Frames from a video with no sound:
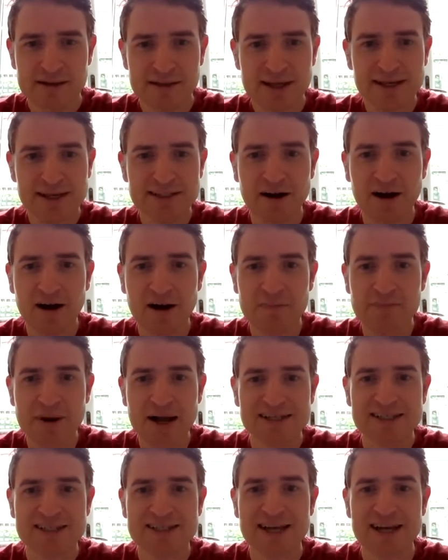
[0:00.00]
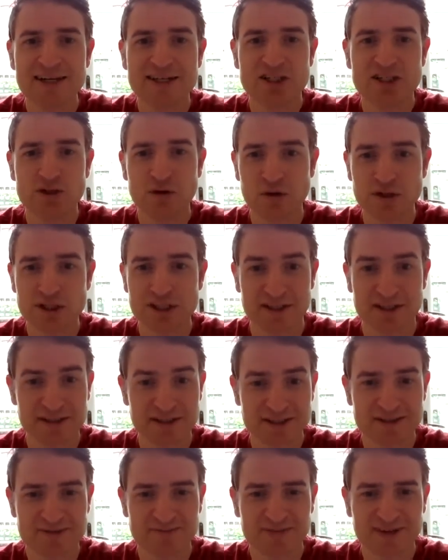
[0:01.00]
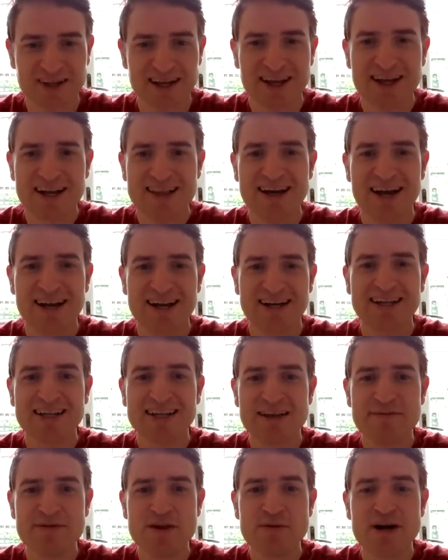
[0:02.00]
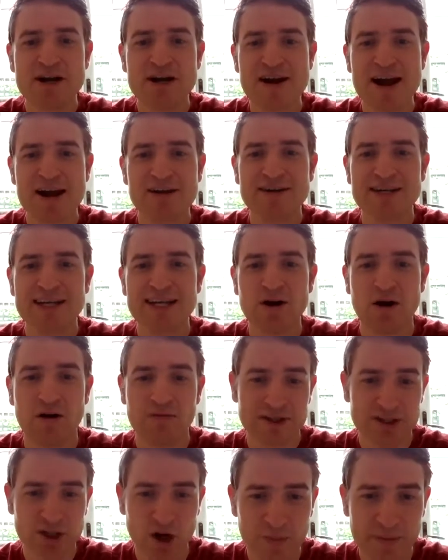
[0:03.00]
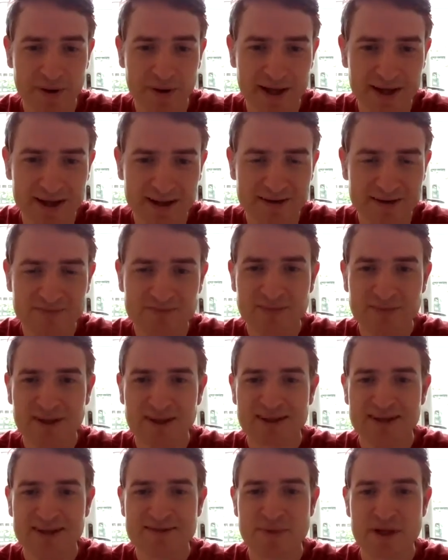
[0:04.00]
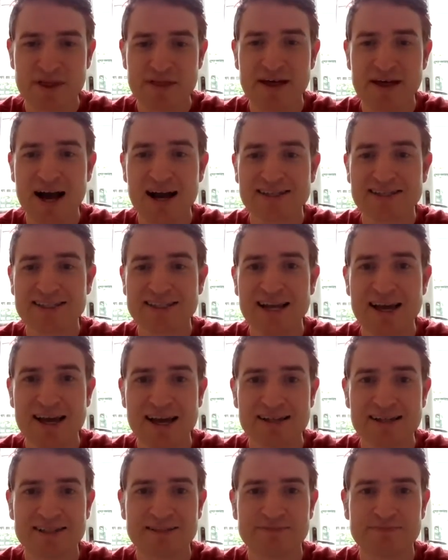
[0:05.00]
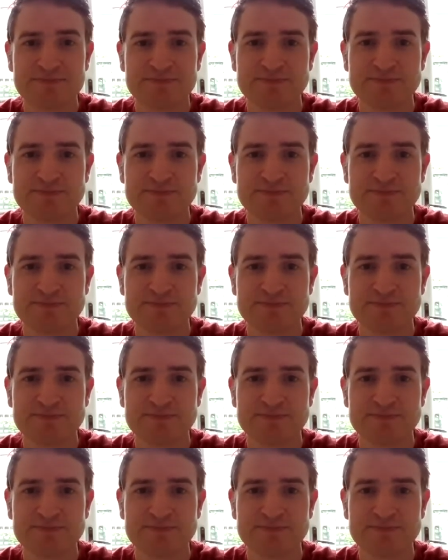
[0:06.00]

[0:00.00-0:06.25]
These are backstage sources that can give you a grounding on the topic, but that's it.